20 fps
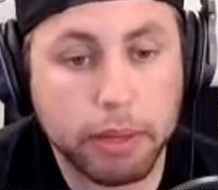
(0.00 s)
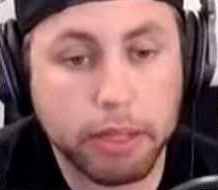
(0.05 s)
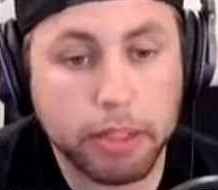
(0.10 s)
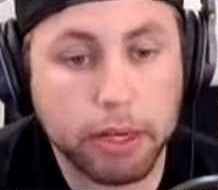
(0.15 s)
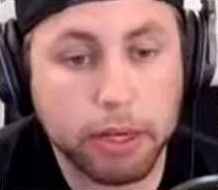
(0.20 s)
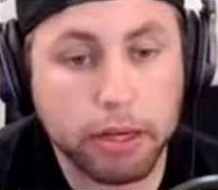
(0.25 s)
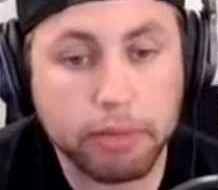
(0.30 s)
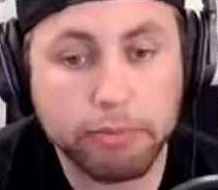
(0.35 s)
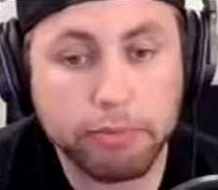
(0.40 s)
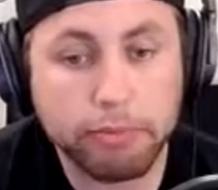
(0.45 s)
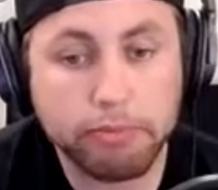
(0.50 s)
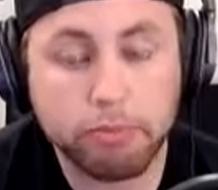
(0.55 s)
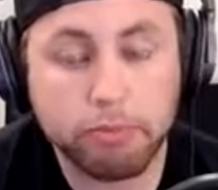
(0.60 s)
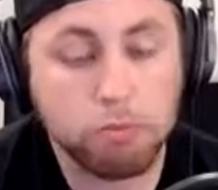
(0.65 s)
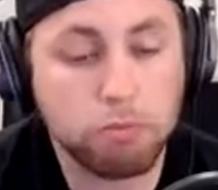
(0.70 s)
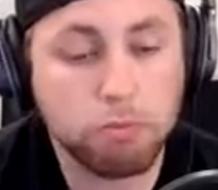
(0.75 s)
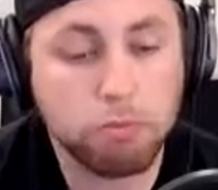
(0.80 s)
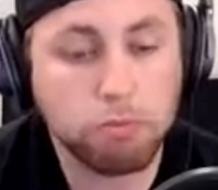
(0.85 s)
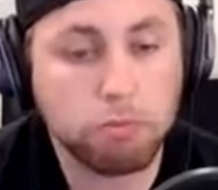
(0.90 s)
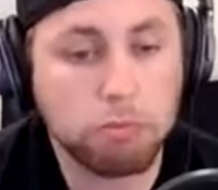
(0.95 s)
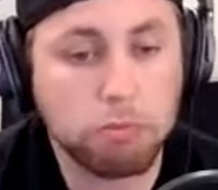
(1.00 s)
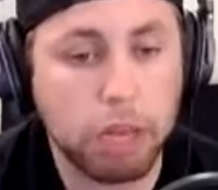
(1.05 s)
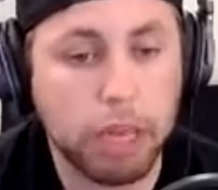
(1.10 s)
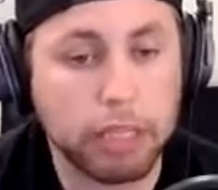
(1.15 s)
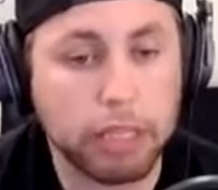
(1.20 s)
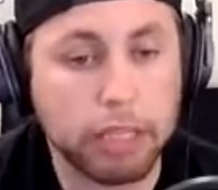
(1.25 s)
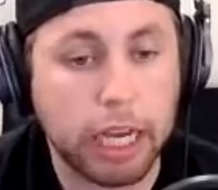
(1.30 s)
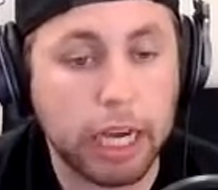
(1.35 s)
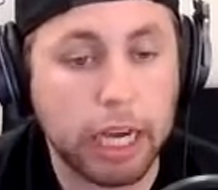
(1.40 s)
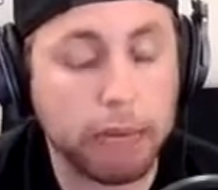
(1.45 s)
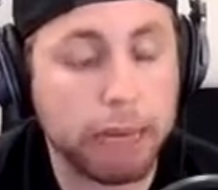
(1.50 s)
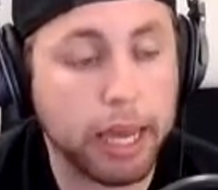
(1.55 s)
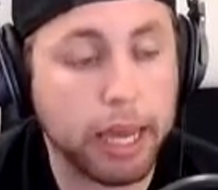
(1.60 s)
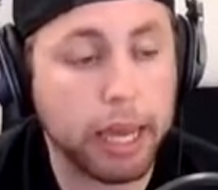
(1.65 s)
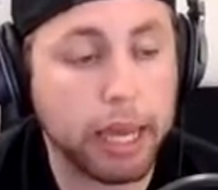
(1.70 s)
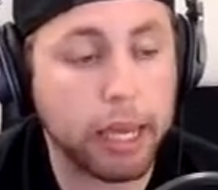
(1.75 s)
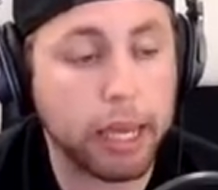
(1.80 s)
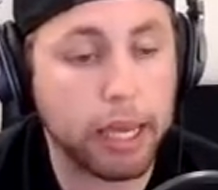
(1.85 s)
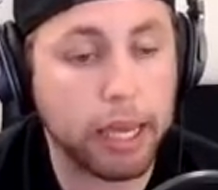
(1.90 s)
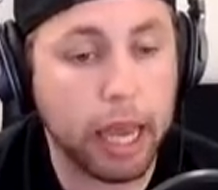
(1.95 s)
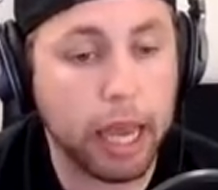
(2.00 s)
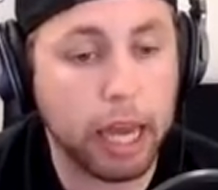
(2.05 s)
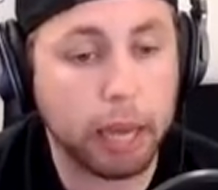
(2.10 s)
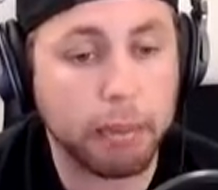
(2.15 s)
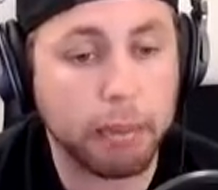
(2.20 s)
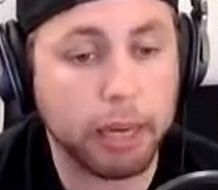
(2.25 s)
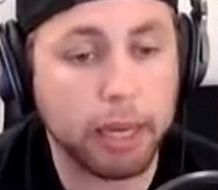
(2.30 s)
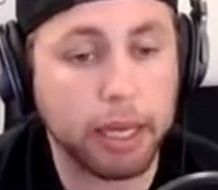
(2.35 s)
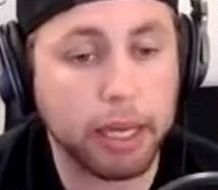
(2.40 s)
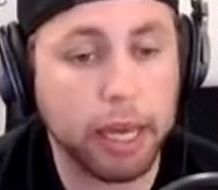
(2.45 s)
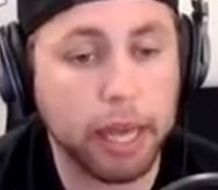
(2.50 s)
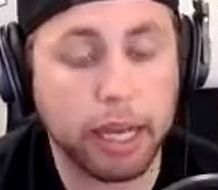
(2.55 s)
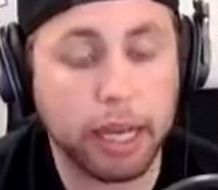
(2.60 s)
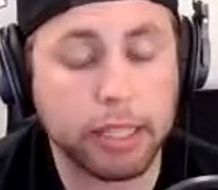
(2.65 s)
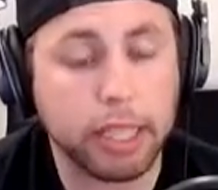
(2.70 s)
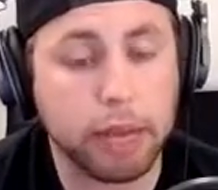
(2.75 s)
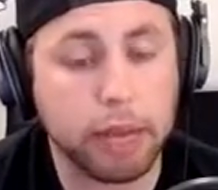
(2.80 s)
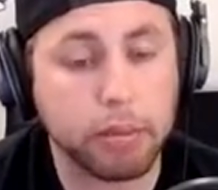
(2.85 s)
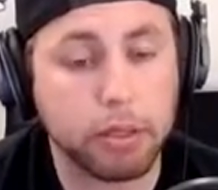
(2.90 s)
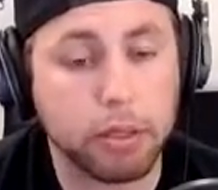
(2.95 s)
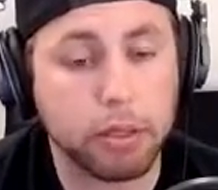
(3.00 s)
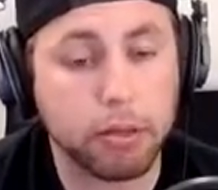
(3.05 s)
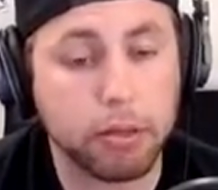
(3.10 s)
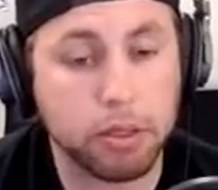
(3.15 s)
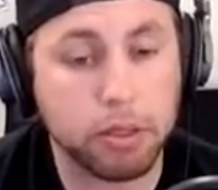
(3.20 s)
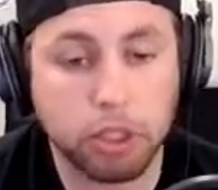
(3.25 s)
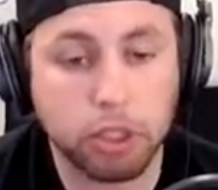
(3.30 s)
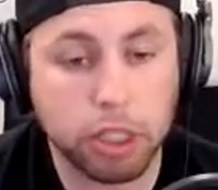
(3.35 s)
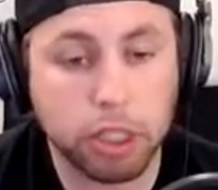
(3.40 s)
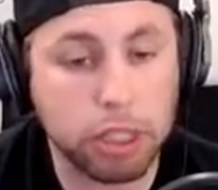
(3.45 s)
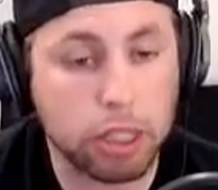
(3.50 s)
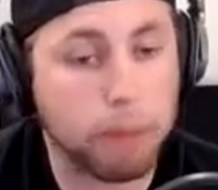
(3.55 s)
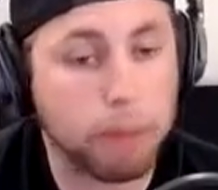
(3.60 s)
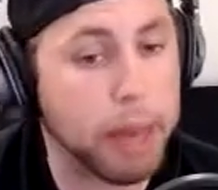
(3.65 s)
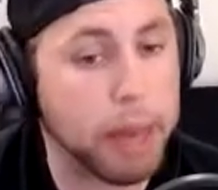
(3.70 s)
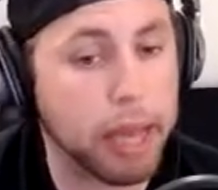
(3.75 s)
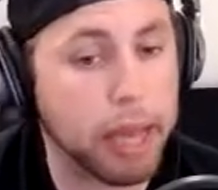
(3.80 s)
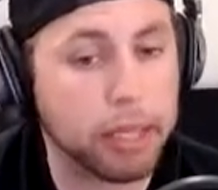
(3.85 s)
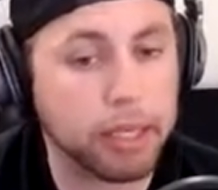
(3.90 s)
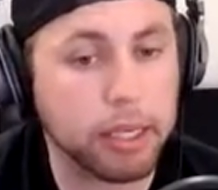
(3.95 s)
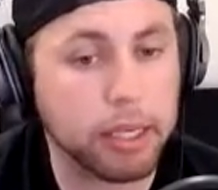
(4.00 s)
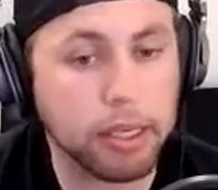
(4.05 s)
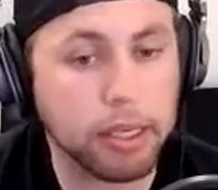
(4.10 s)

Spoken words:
concerned, it's not going to be anybody anytime soon. She's amazing.